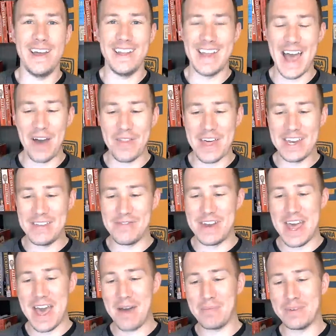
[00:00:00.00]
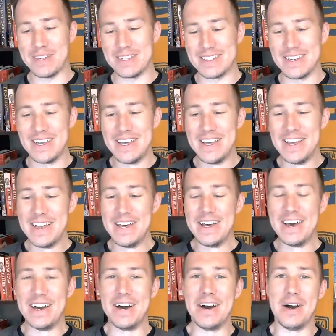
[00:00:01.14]
how that even happens.
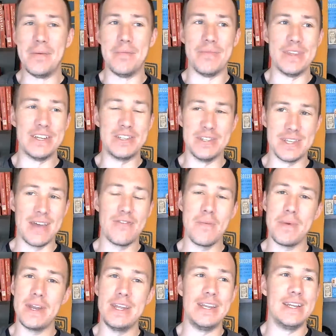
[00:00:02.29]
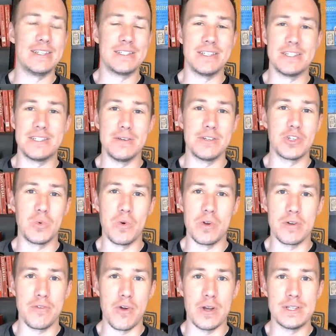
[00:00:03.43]
It's just everybody needs to still twerk
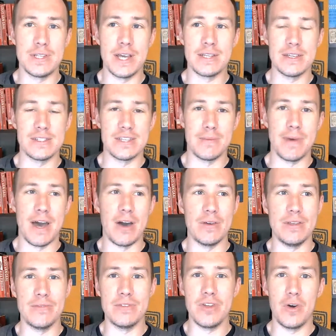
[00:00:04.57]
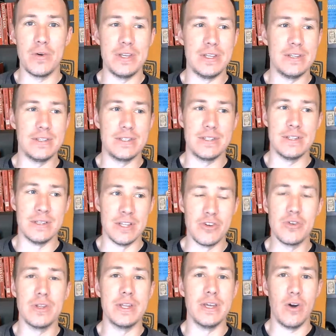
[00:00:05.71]
for Arteta somehow, even though he's
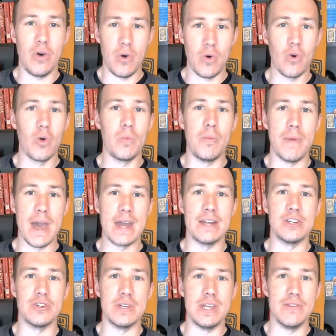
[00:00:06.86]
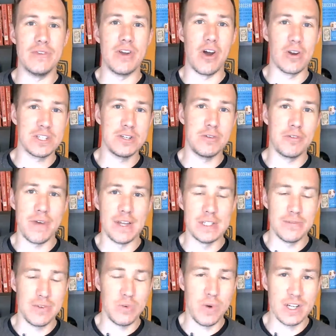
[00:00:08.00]
literally a horrible manager. Even Arsenal fans, if
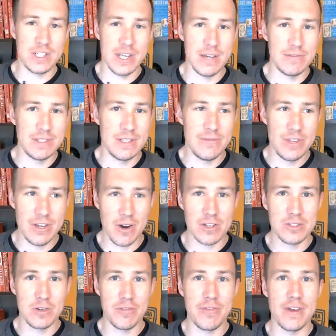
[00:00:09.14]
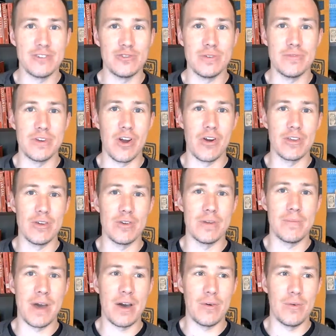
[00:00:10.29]
you watch AFTV, Arsenal fans are even arguing
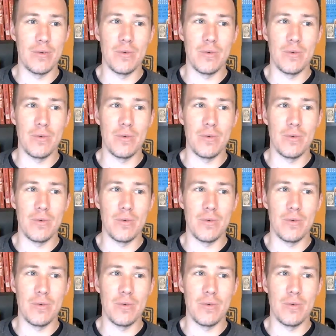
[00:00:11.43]
about